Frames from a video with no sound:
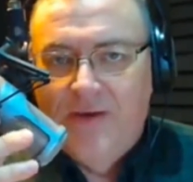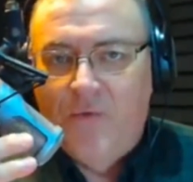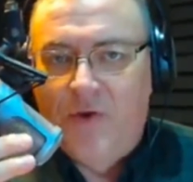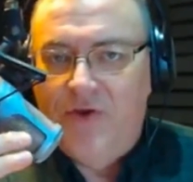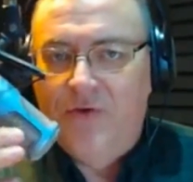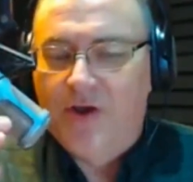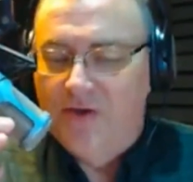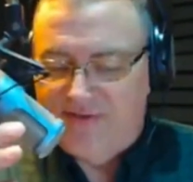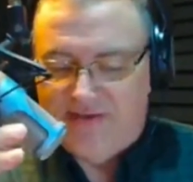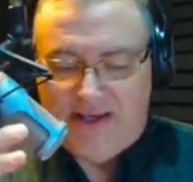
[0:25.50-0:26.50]
when you
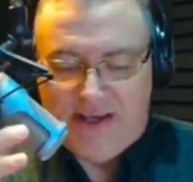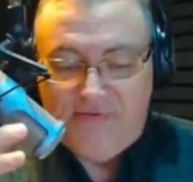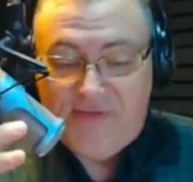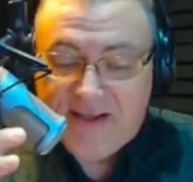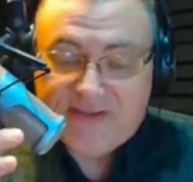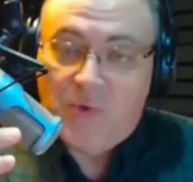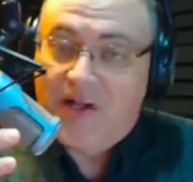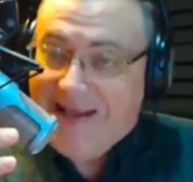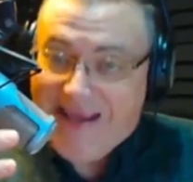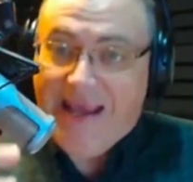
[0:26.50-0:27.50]
go see it. This
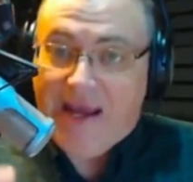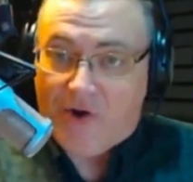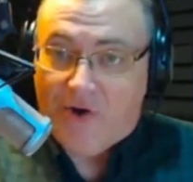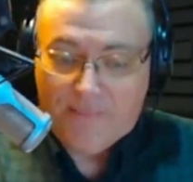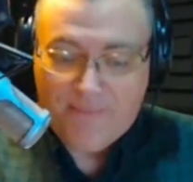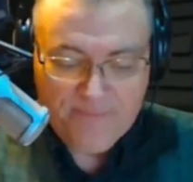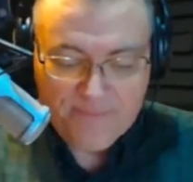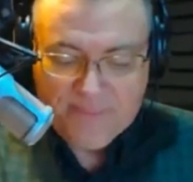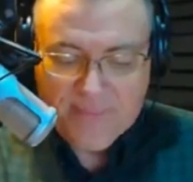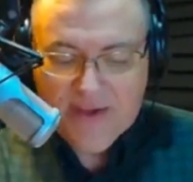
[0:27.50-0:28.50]
one here
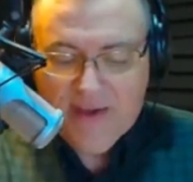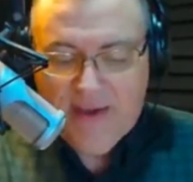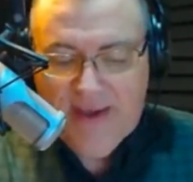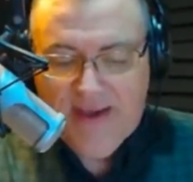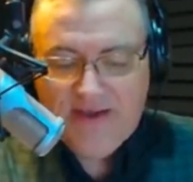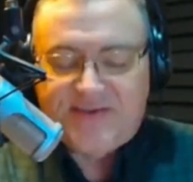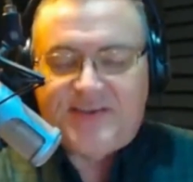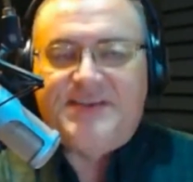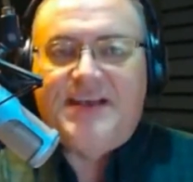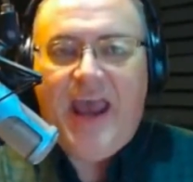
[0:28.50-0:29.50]
is
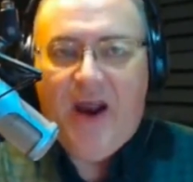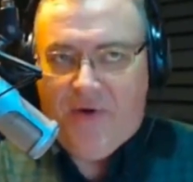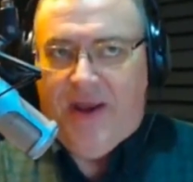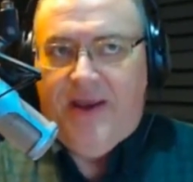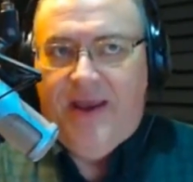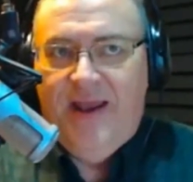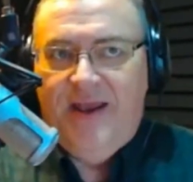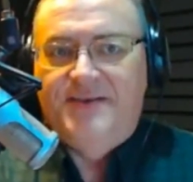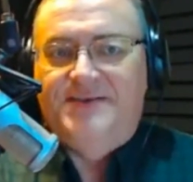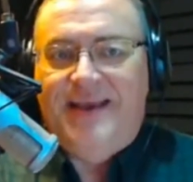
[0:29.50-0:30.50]
scary. It
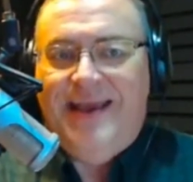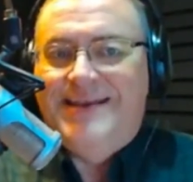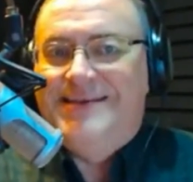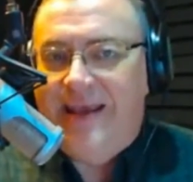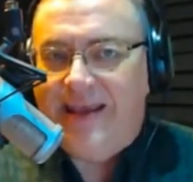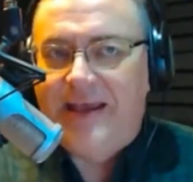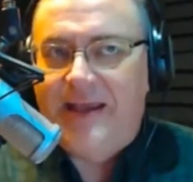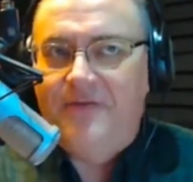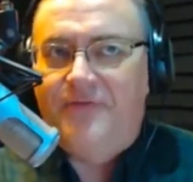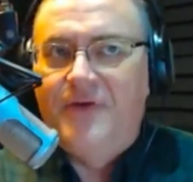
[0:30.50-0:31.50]
is
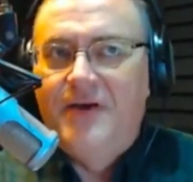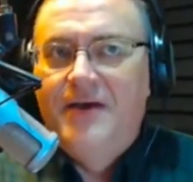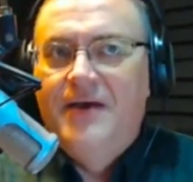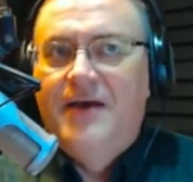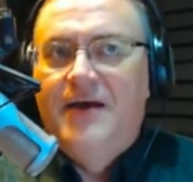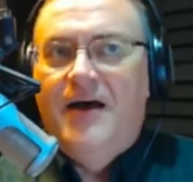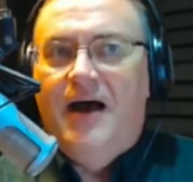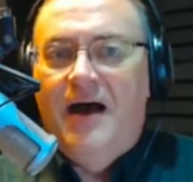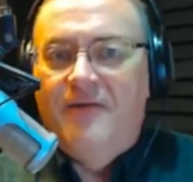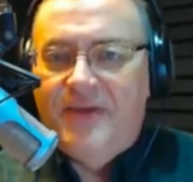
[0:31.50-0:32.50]
indicative
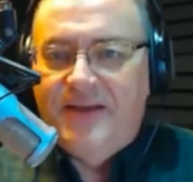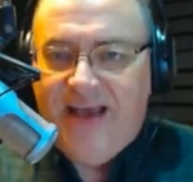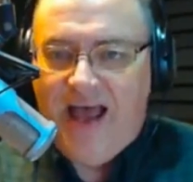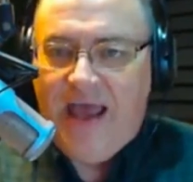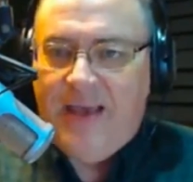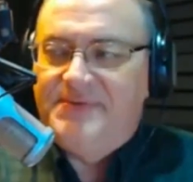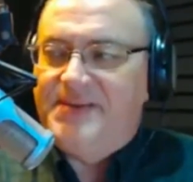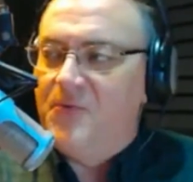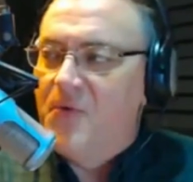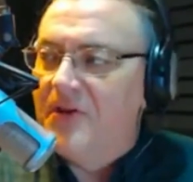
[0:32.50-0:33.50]
of the times
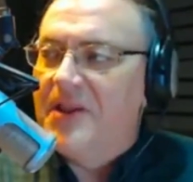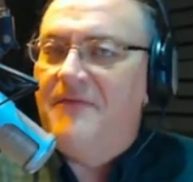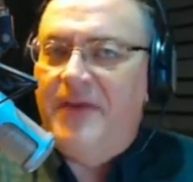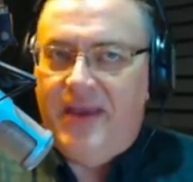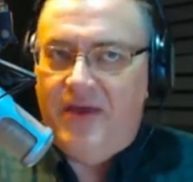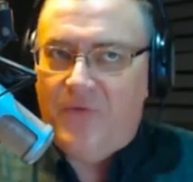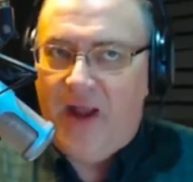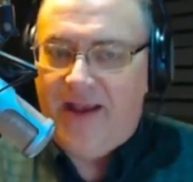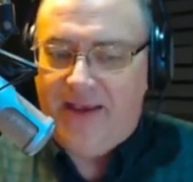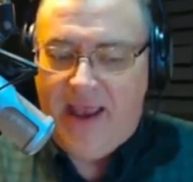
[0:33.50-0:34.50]
that we're living in
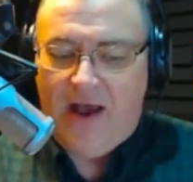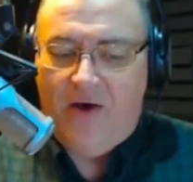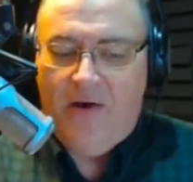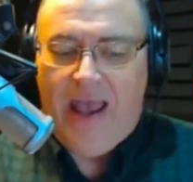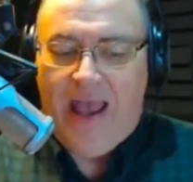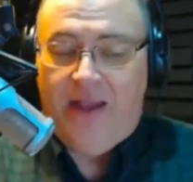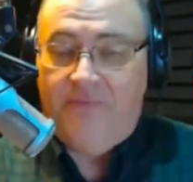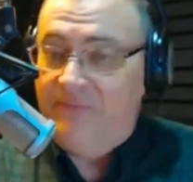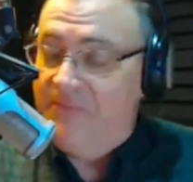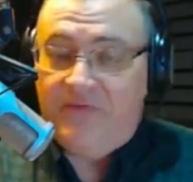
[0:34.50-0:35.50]
right now.
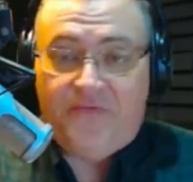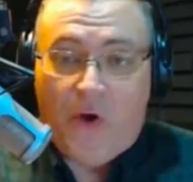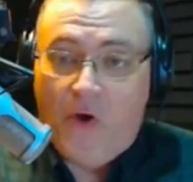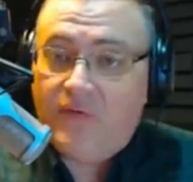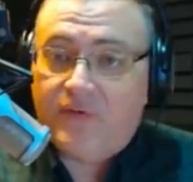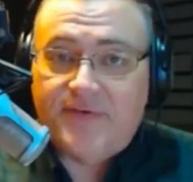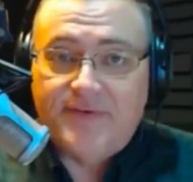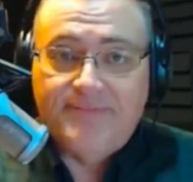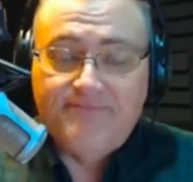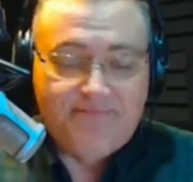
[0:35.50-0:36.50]
And folks,